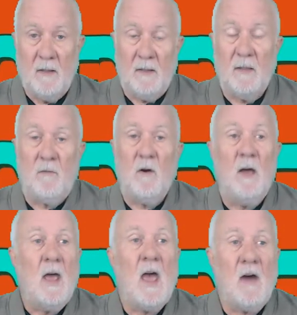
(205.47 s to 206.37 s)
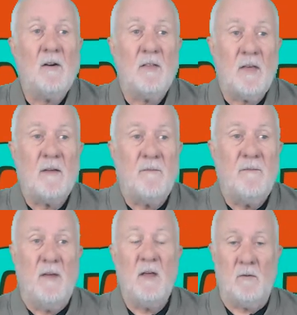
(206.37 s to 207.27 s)
Therefore, how do they
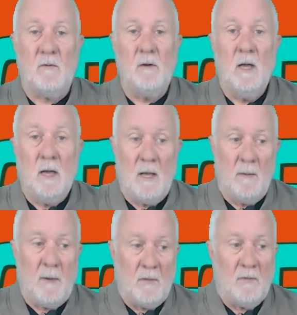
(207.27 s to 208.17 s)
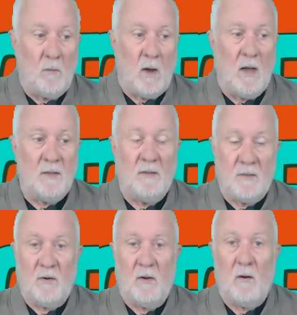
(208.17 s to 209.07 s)
feel about the way
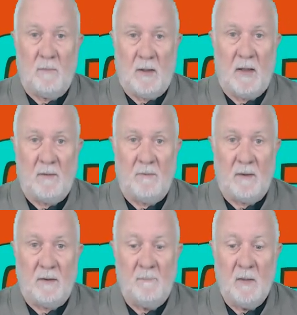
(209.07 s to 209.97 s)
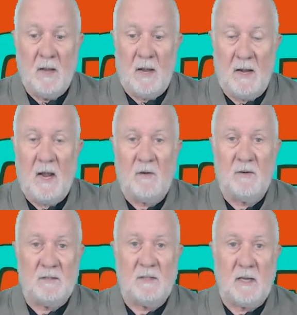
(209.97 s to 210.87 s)
that I'm behaving, and how
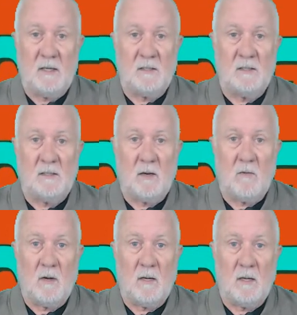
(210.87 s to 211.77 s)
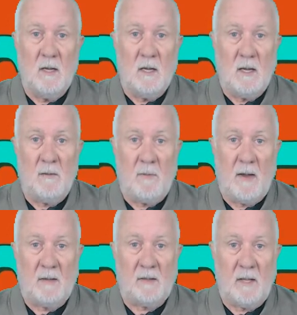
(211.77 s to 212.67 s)
does that necessarily
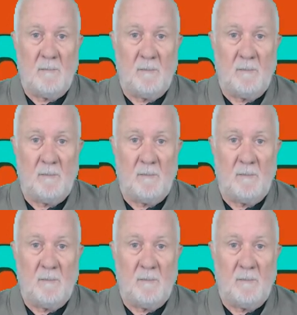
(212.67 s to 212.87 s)
impact them?